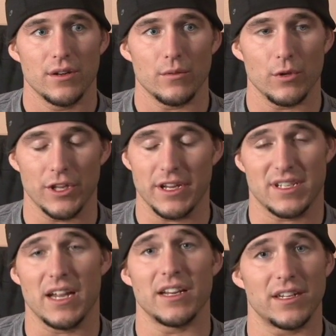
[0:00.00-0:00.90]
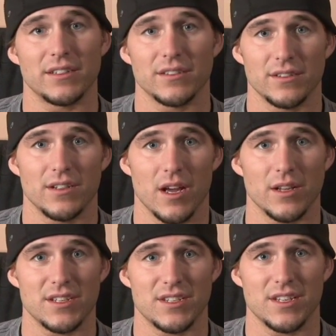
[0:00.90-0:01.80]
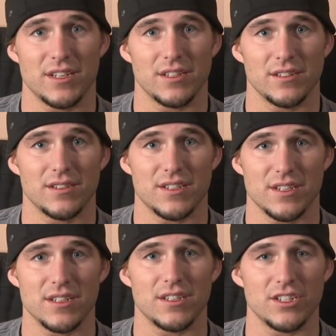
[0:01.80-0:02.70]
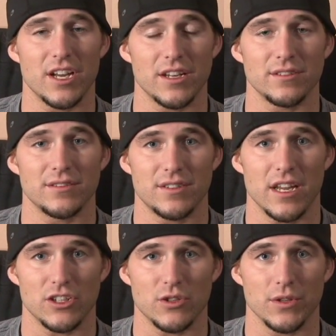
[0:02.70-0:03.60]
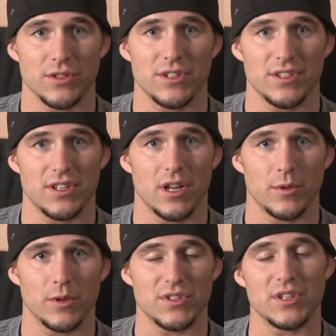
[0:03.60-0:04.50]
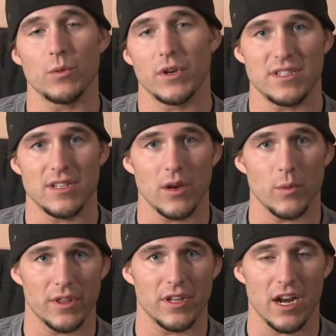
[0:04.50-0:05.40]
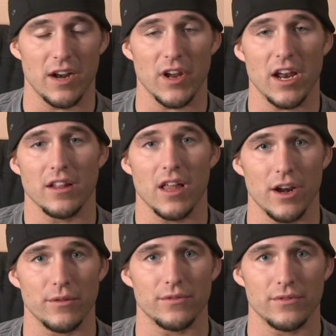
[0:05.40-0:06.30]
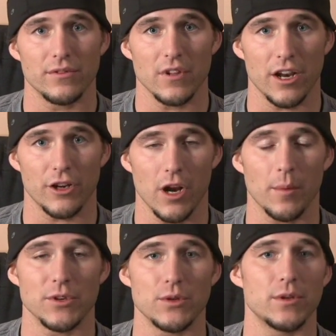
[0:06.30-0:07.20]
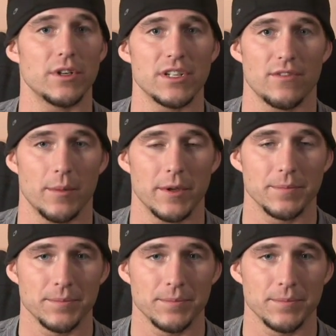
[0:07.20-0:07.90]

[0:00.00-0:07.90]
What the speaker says: really exciting to see DJ take control of CZW and see what he's done with it. And I've gotten a lot of good opportunities from it.